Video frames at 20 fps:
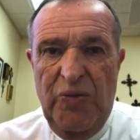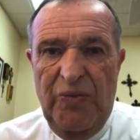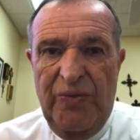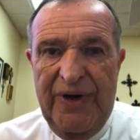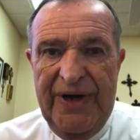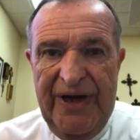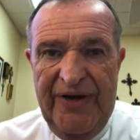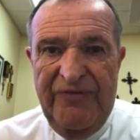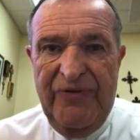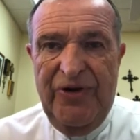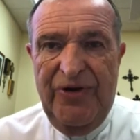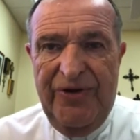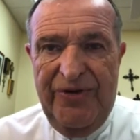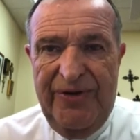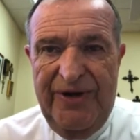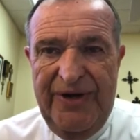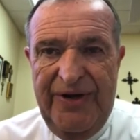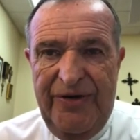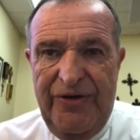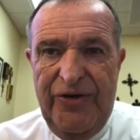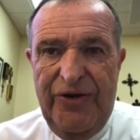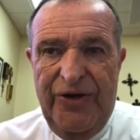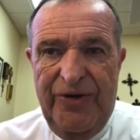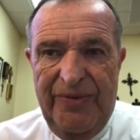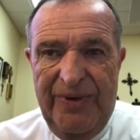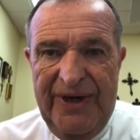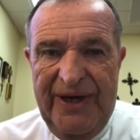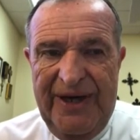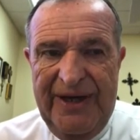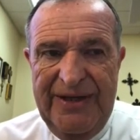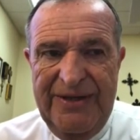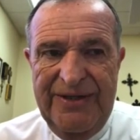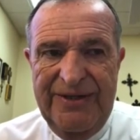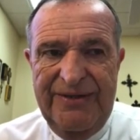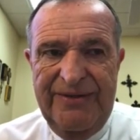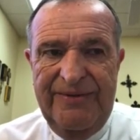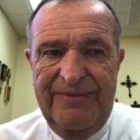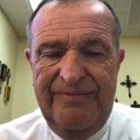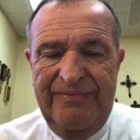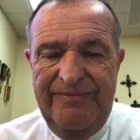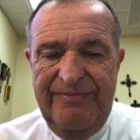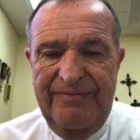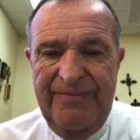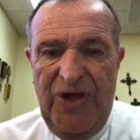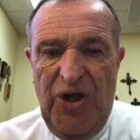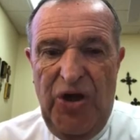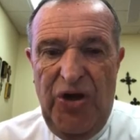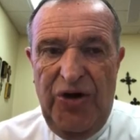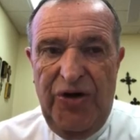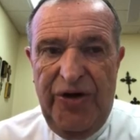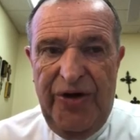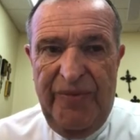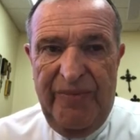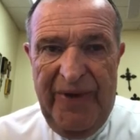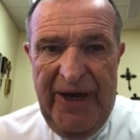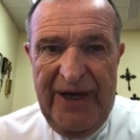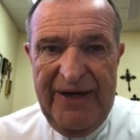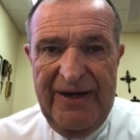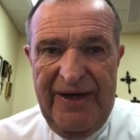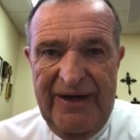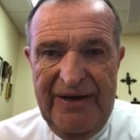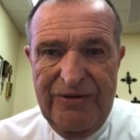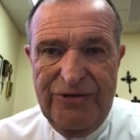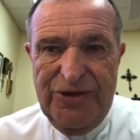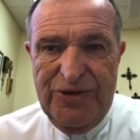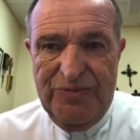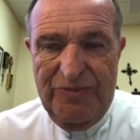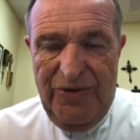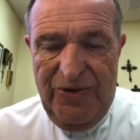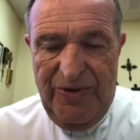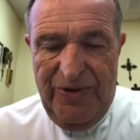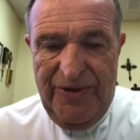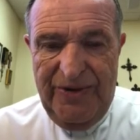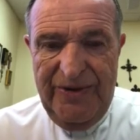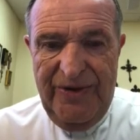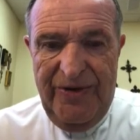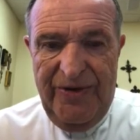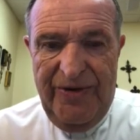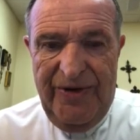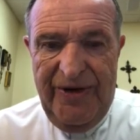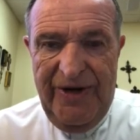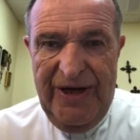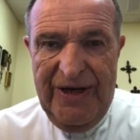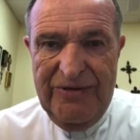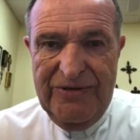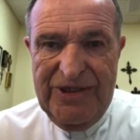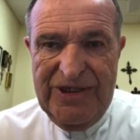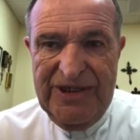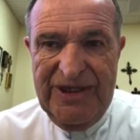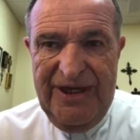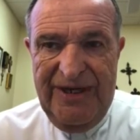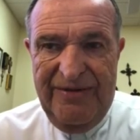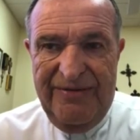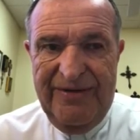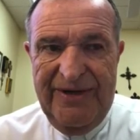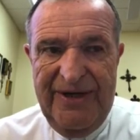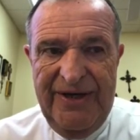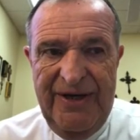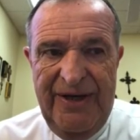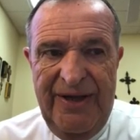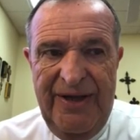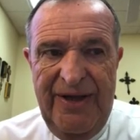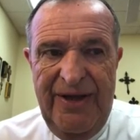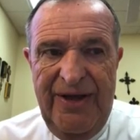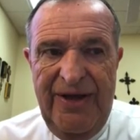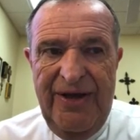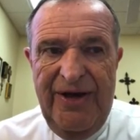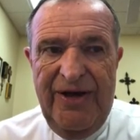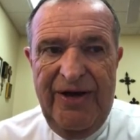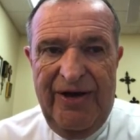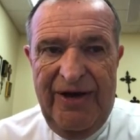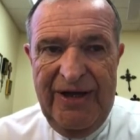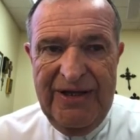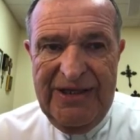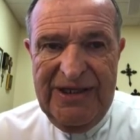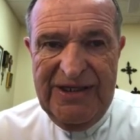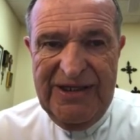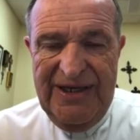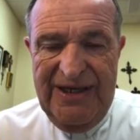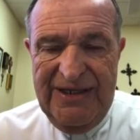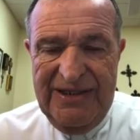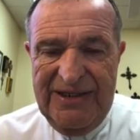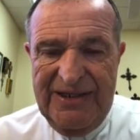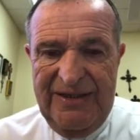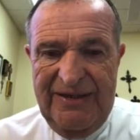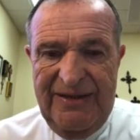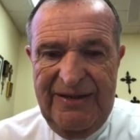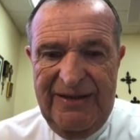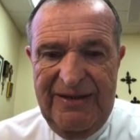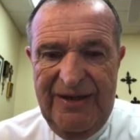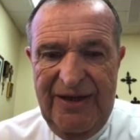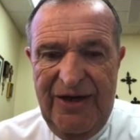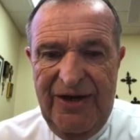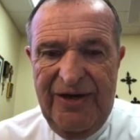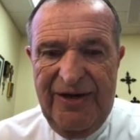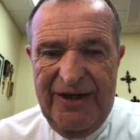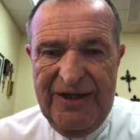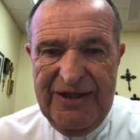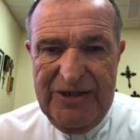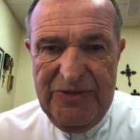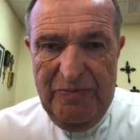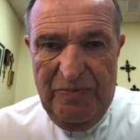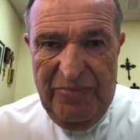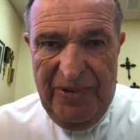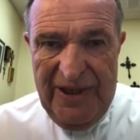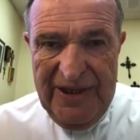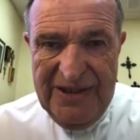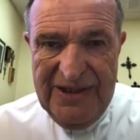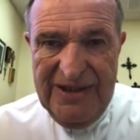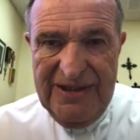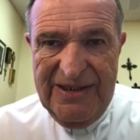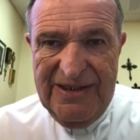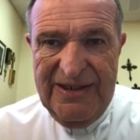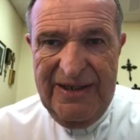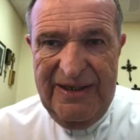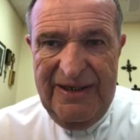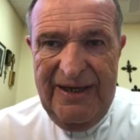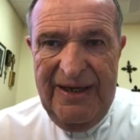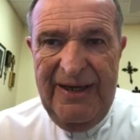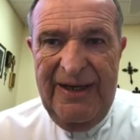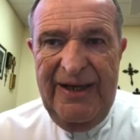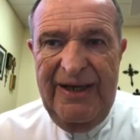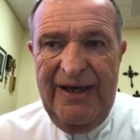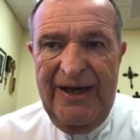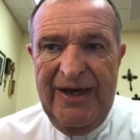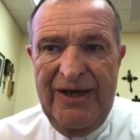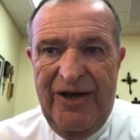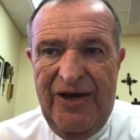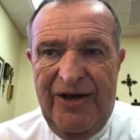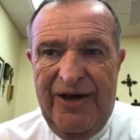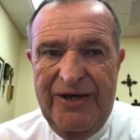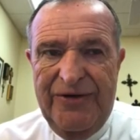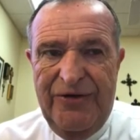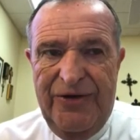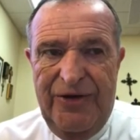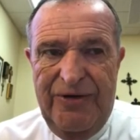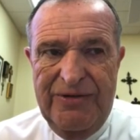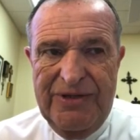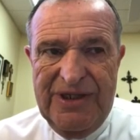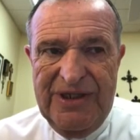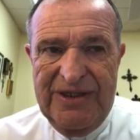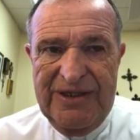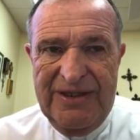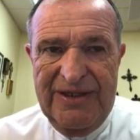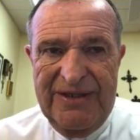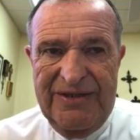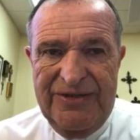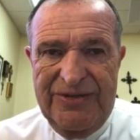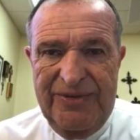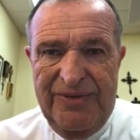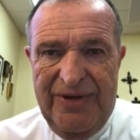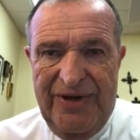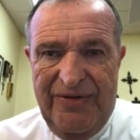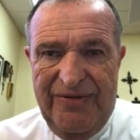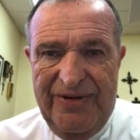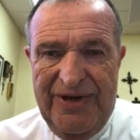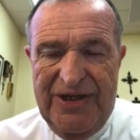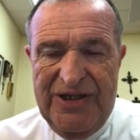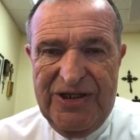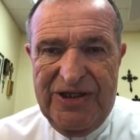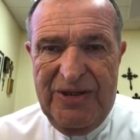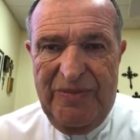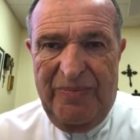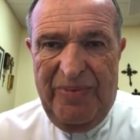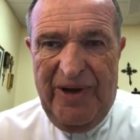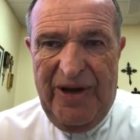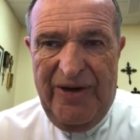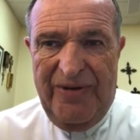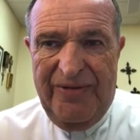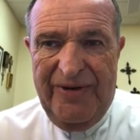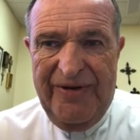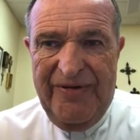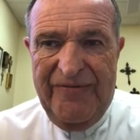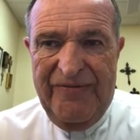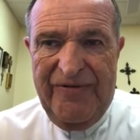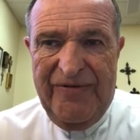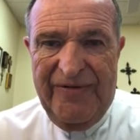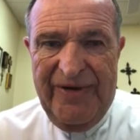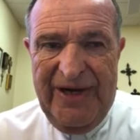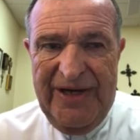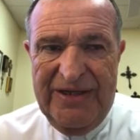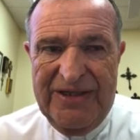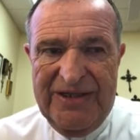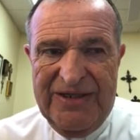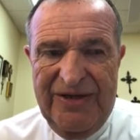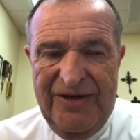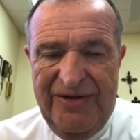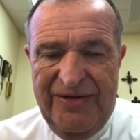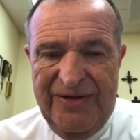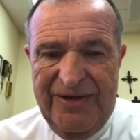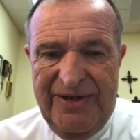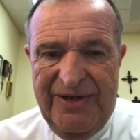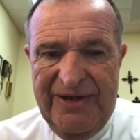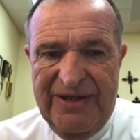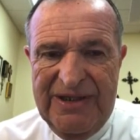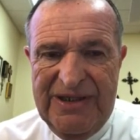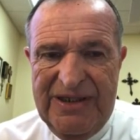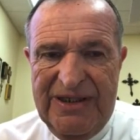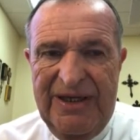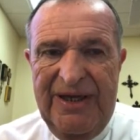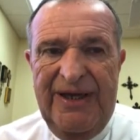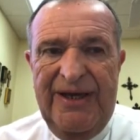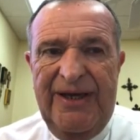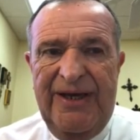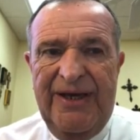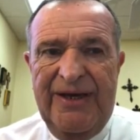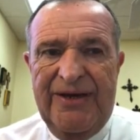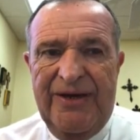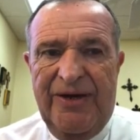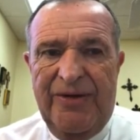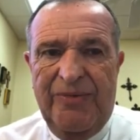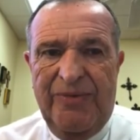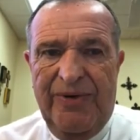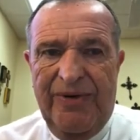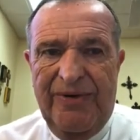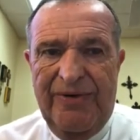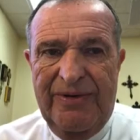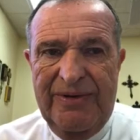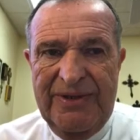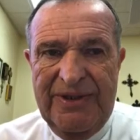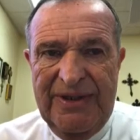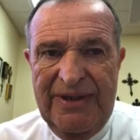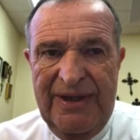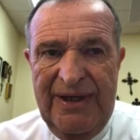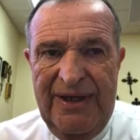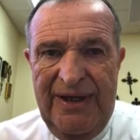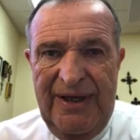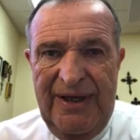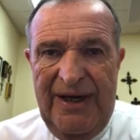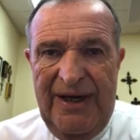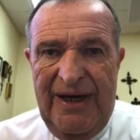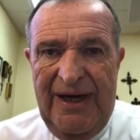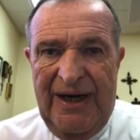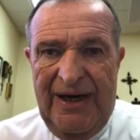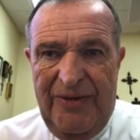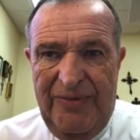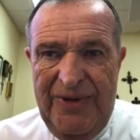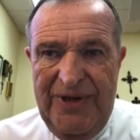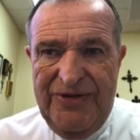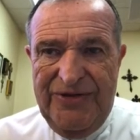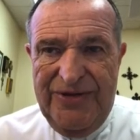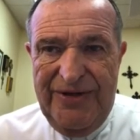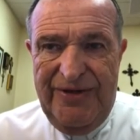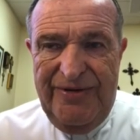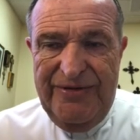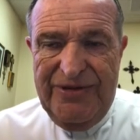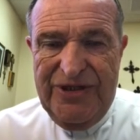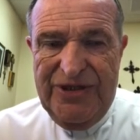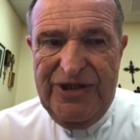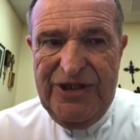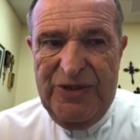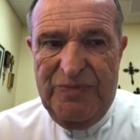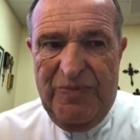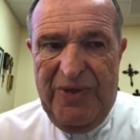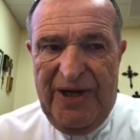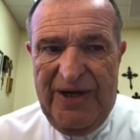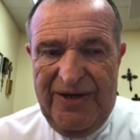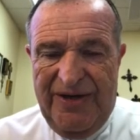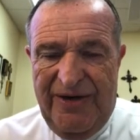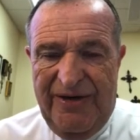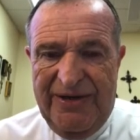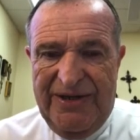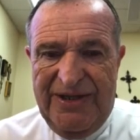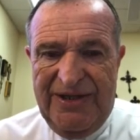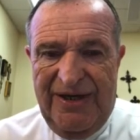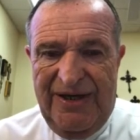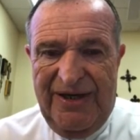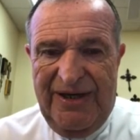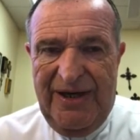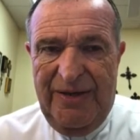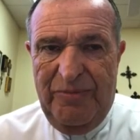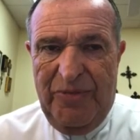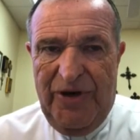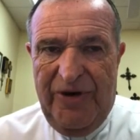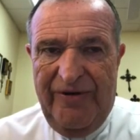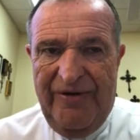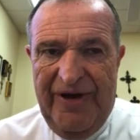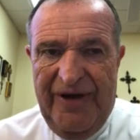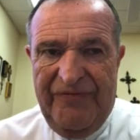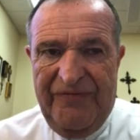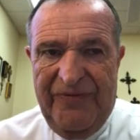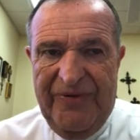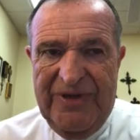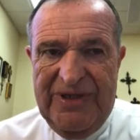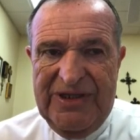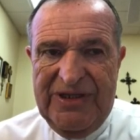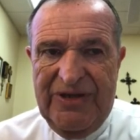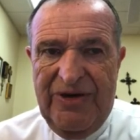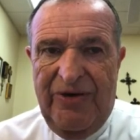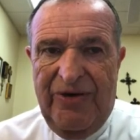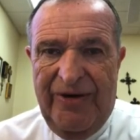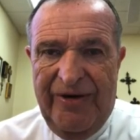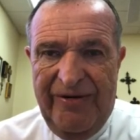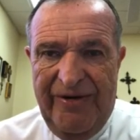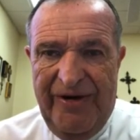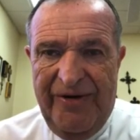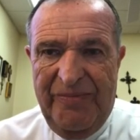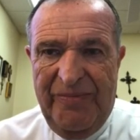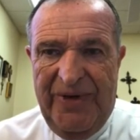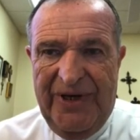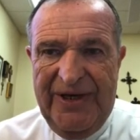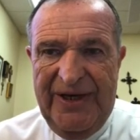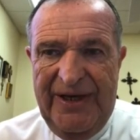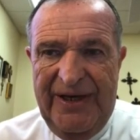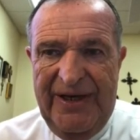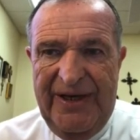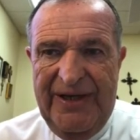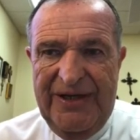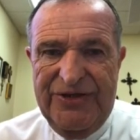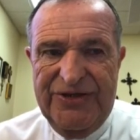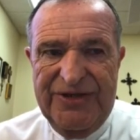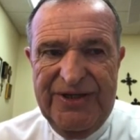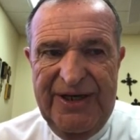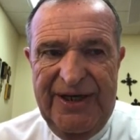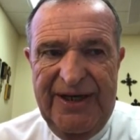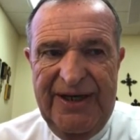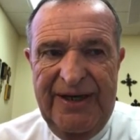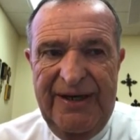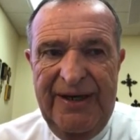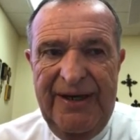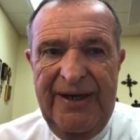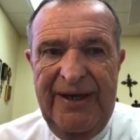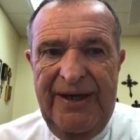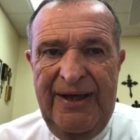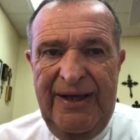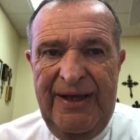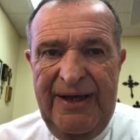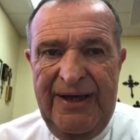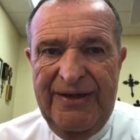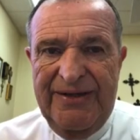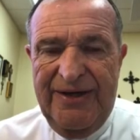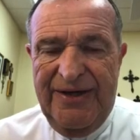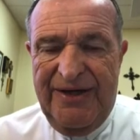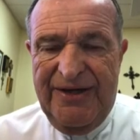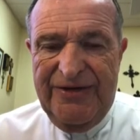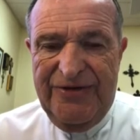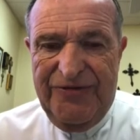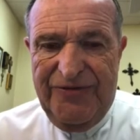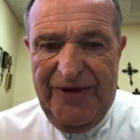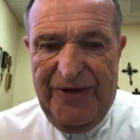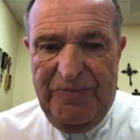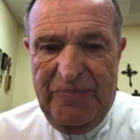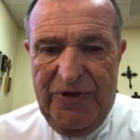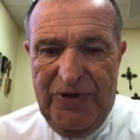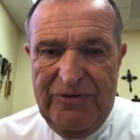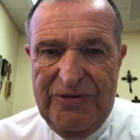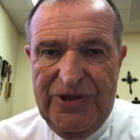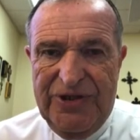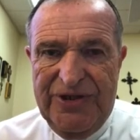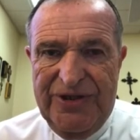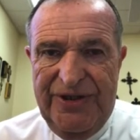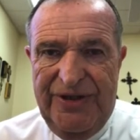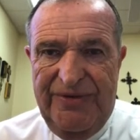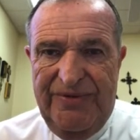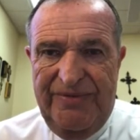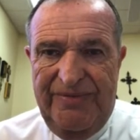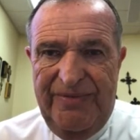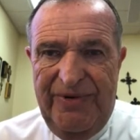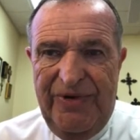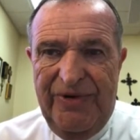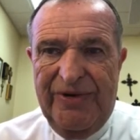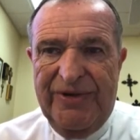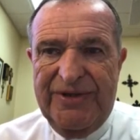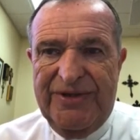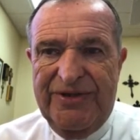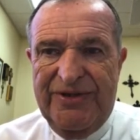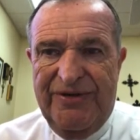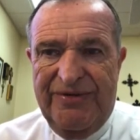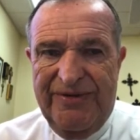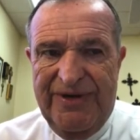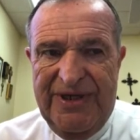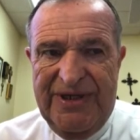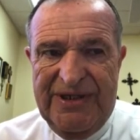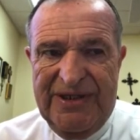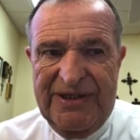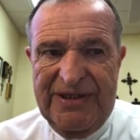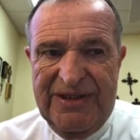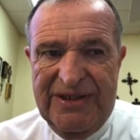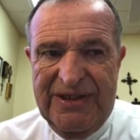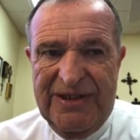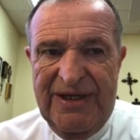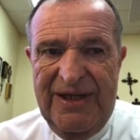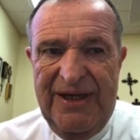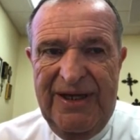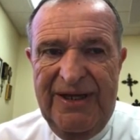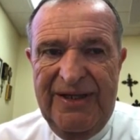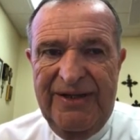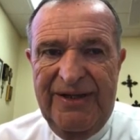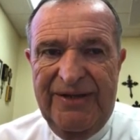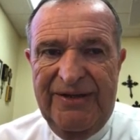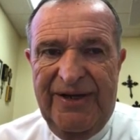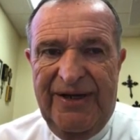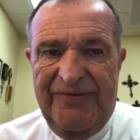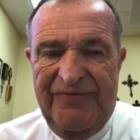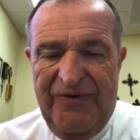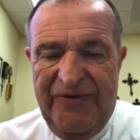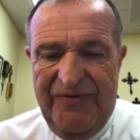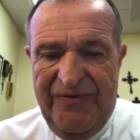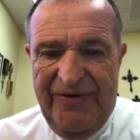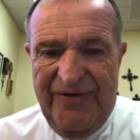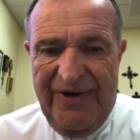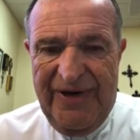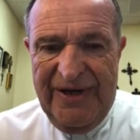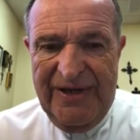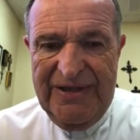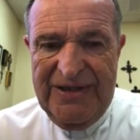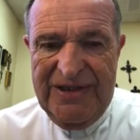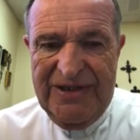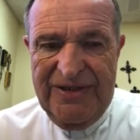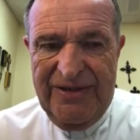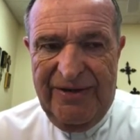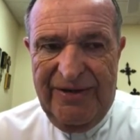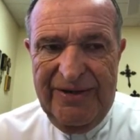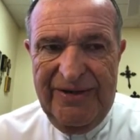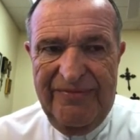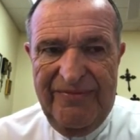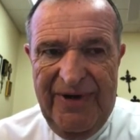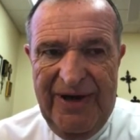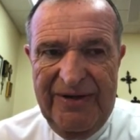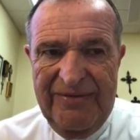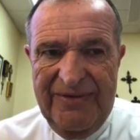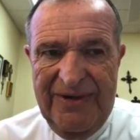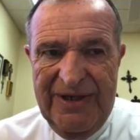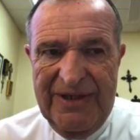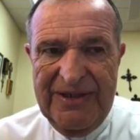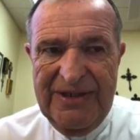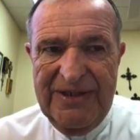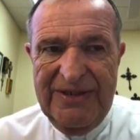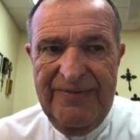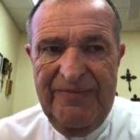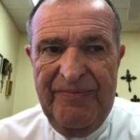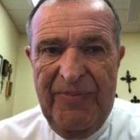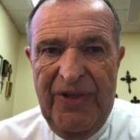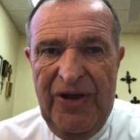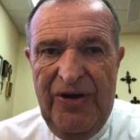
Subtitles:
Whatever good you and I do, no matter how small or how secret, God sees it, God blesses it, and God uses it to increase the power of grace and goodness in our world. How we choose to spend our time, our efforts, or our money each day either contributes to or decreases the love of Christ all around us.